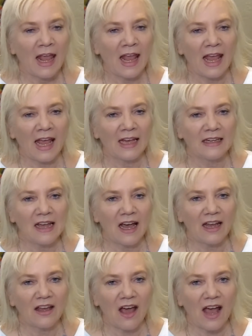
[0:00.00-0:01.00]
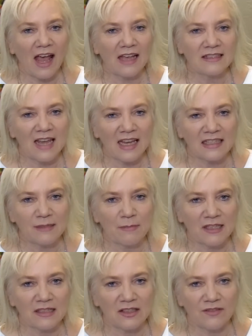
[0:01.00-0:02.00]
I got a text
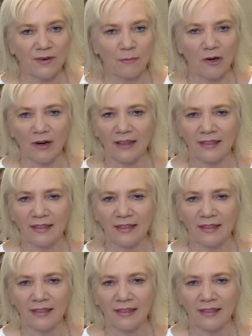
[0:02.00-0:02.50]
message from her,